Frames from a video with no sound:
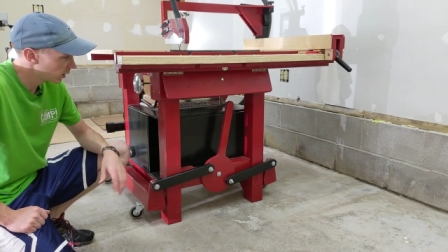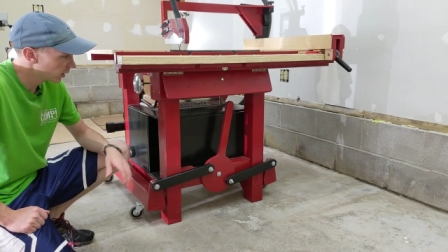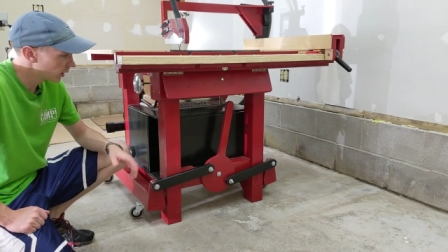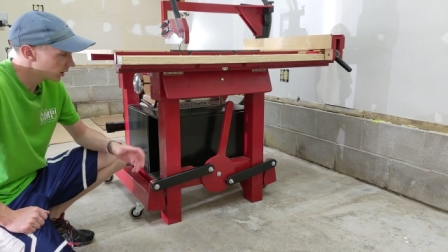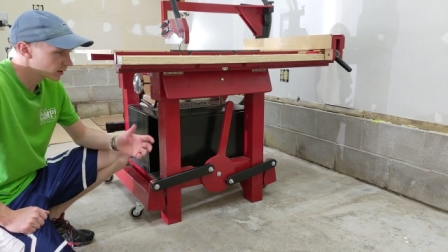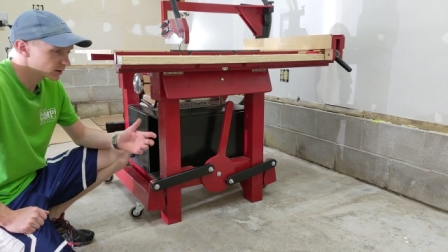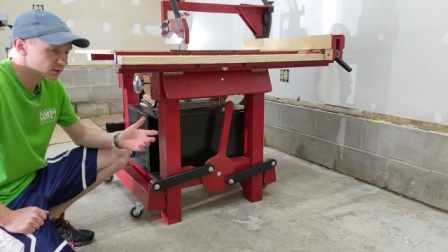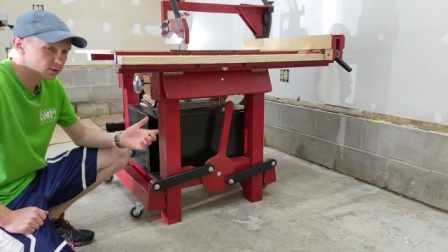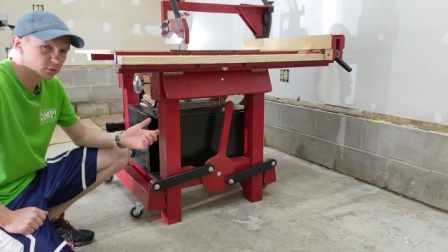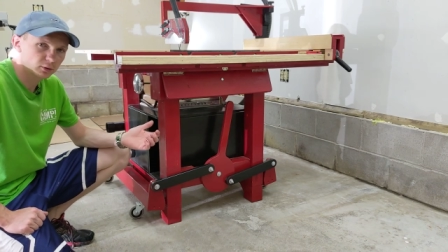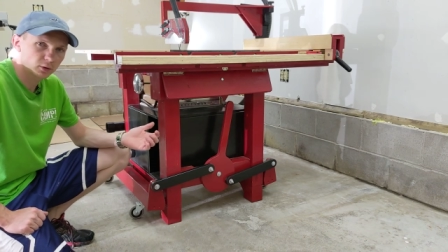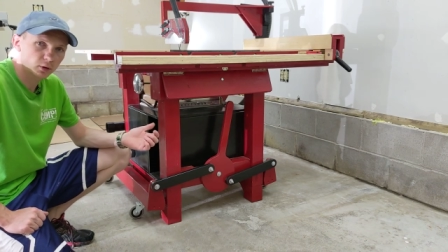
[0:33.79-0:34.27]

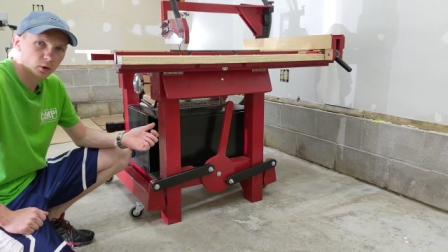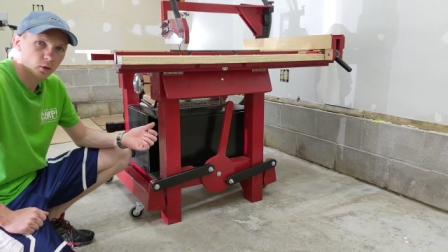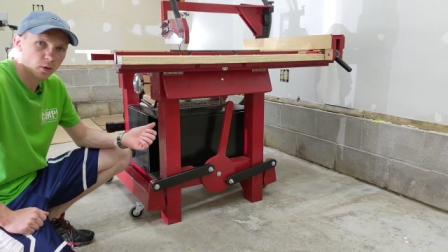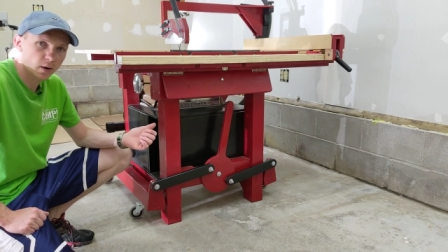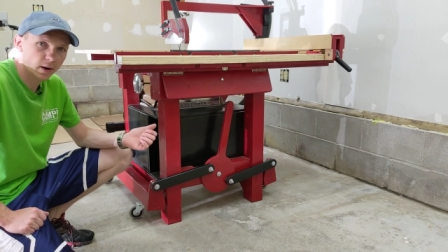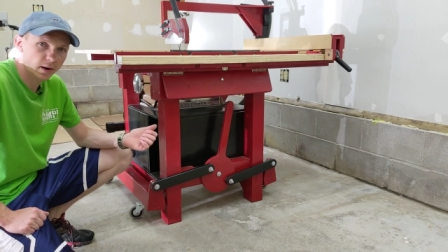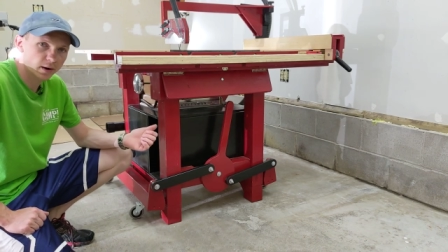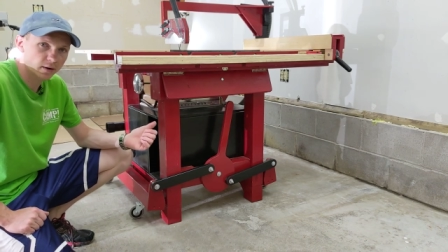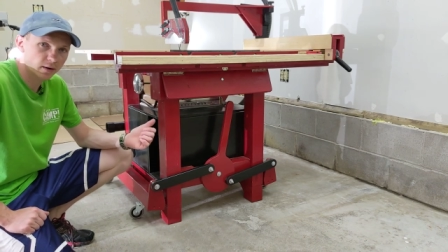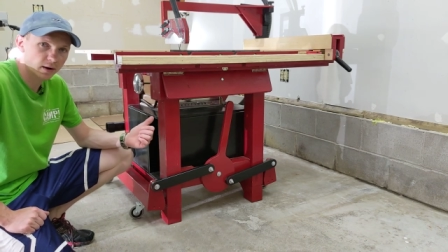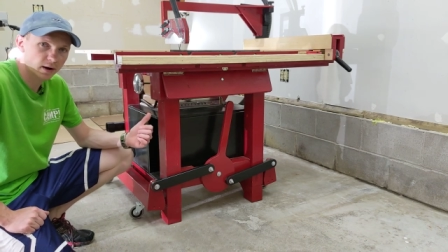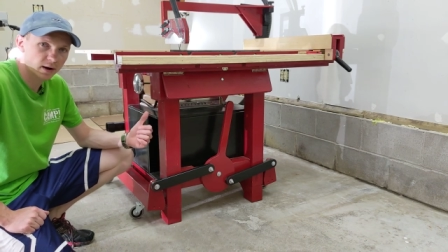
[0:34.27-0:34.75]
It doesn't
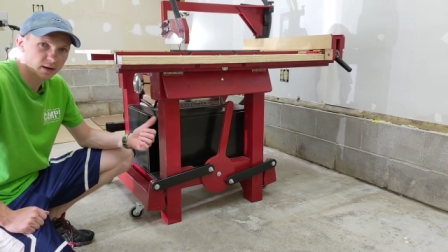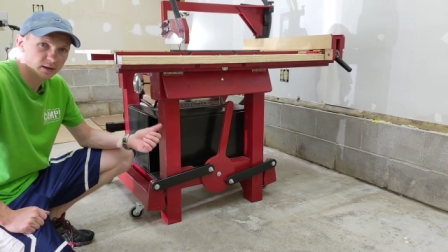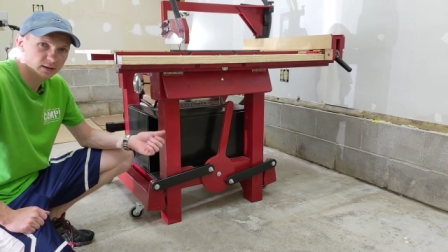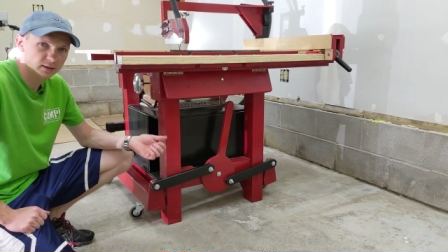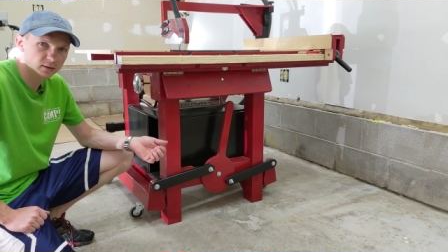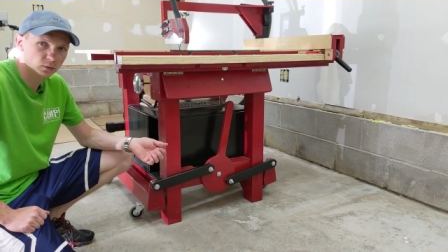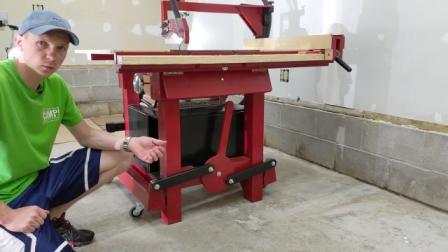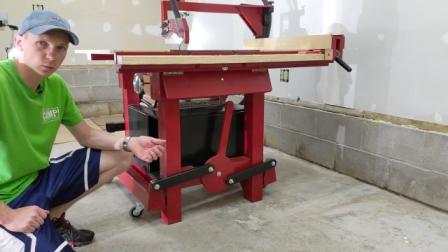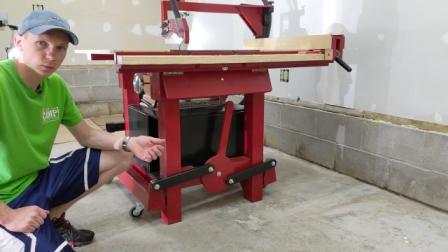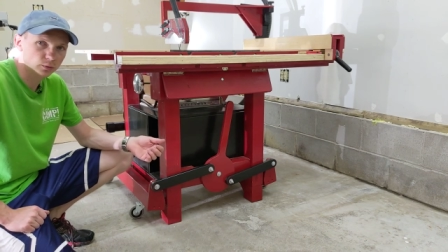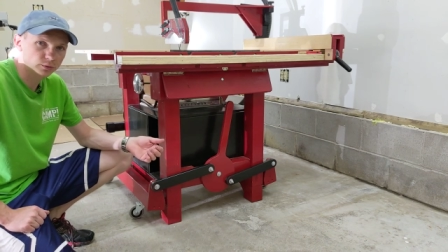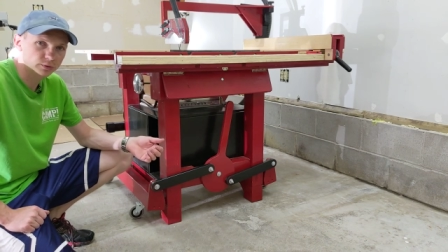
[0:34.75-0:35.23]
require any
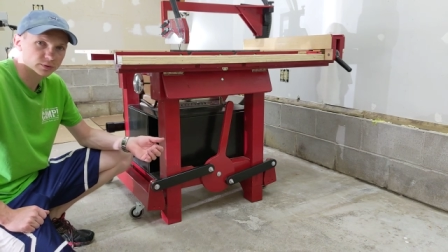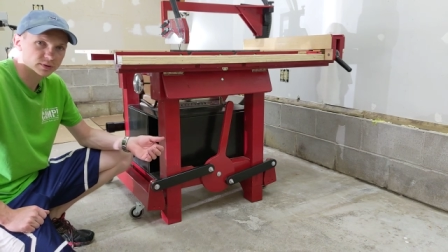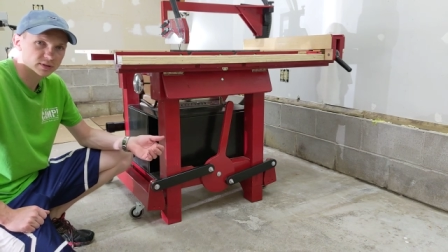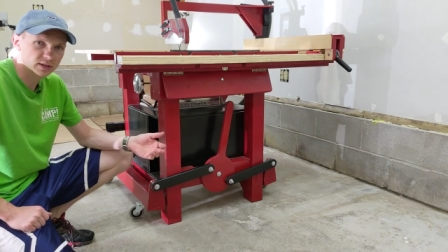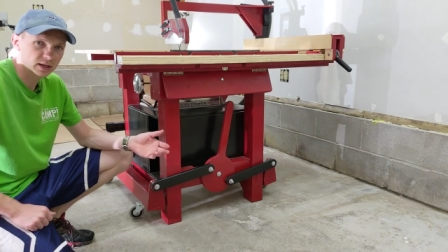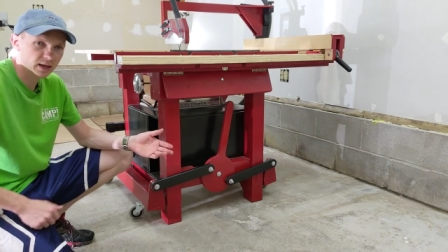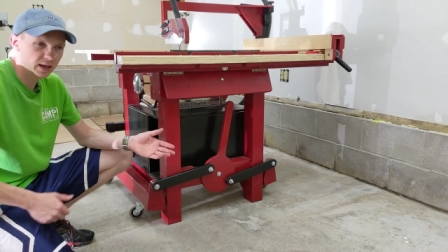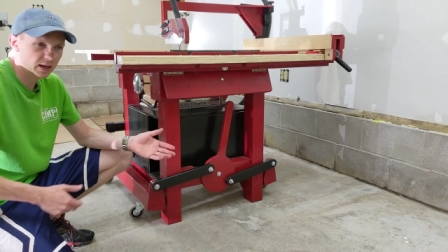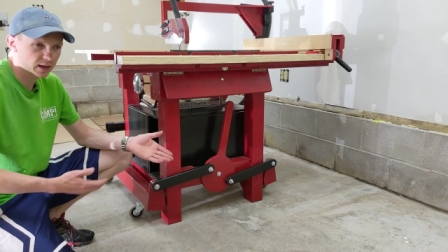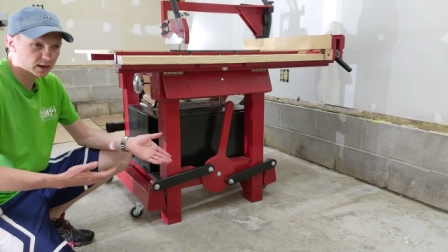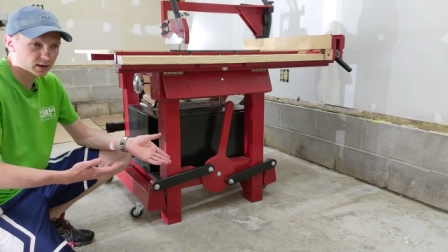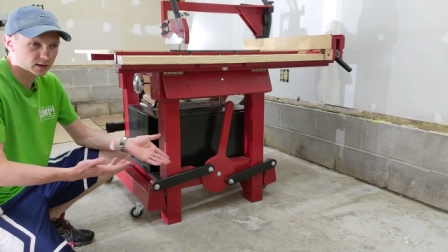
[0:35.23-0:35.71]

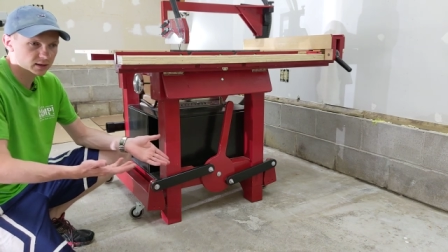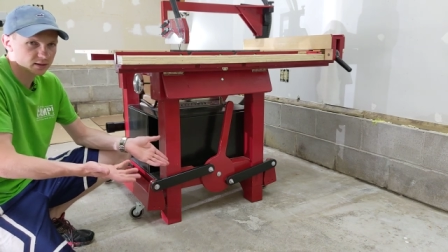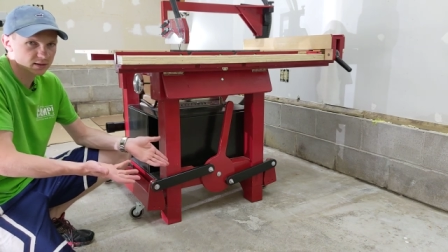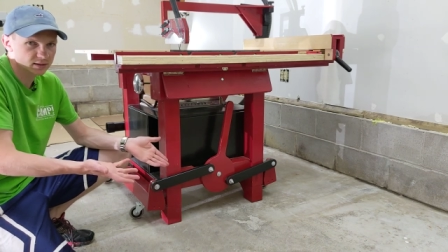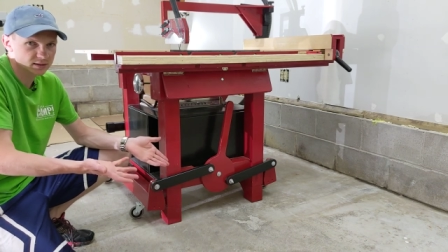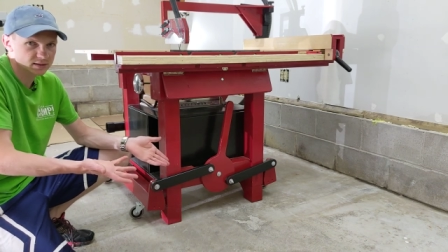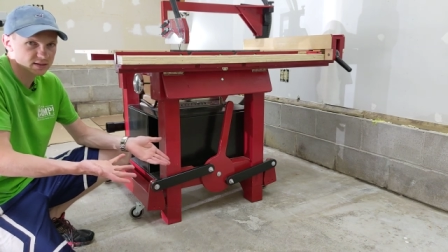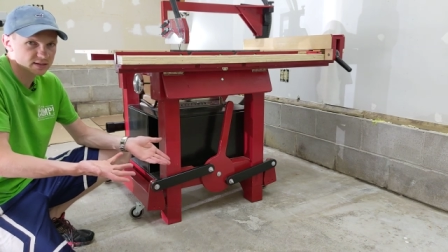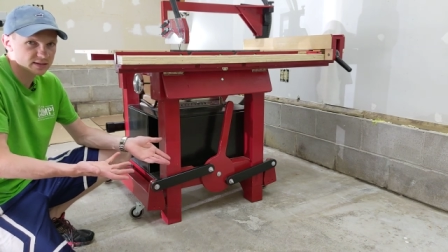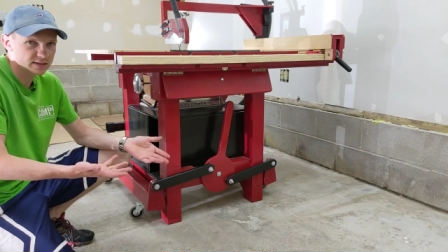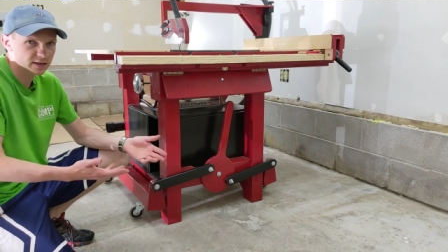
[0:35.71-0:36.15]
tools, and it's